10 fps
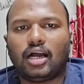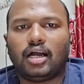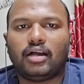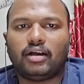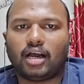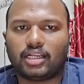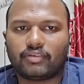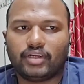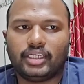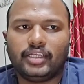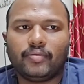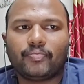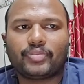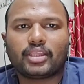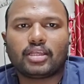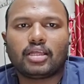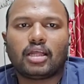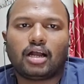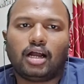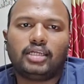arc welding,
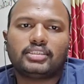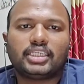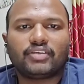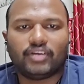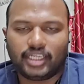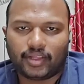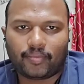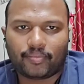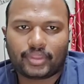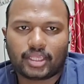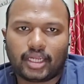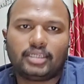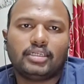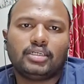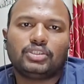or stick welding, right?